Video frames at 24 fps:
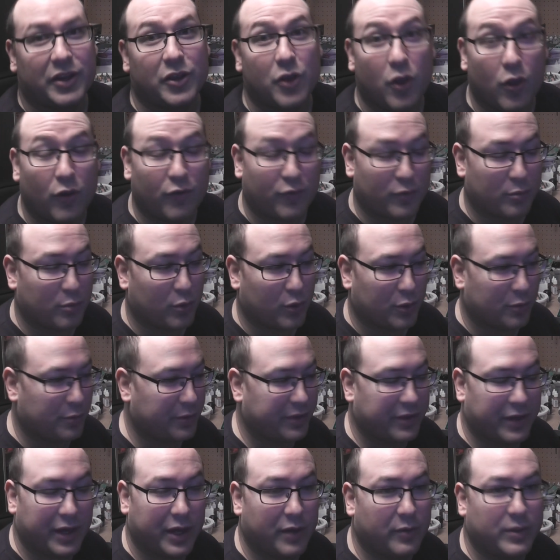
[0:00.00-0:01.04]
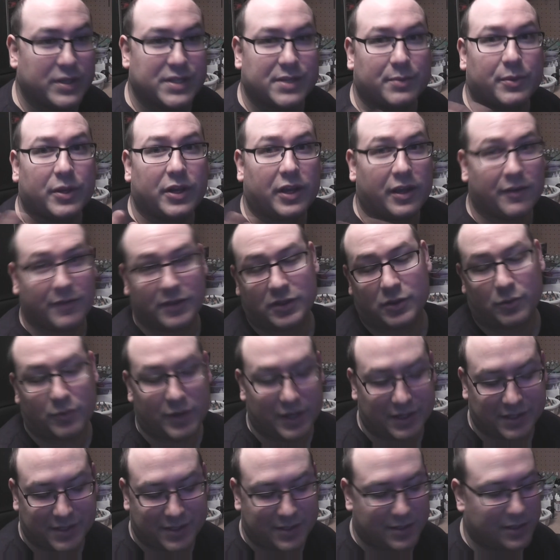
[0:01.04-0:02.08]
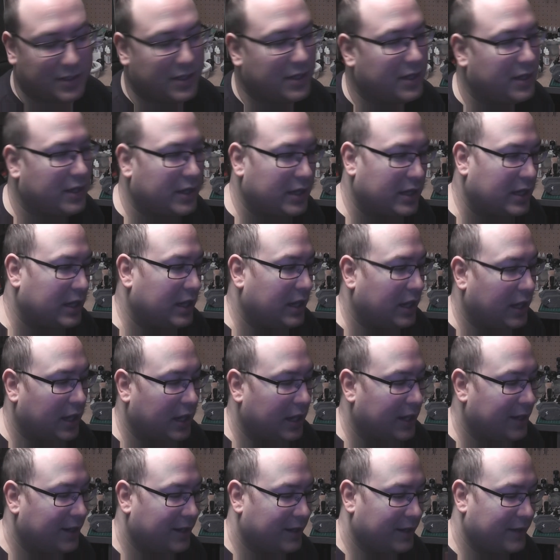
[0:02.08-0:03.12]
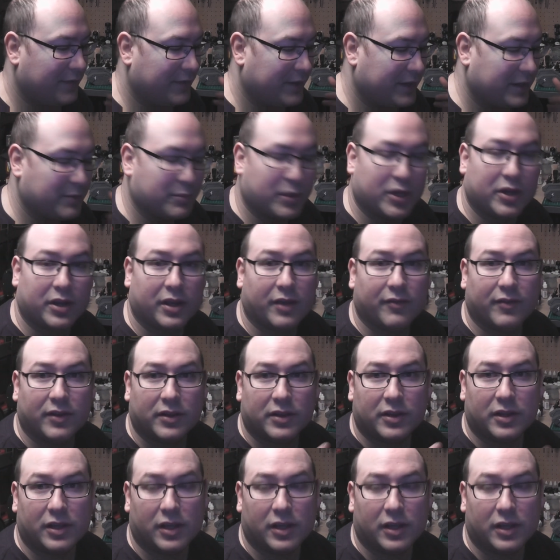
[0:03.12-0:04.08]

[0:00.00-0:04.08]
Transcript: go overboard with it anyways. I'm gonna give it the rust, and then I'm gonna give it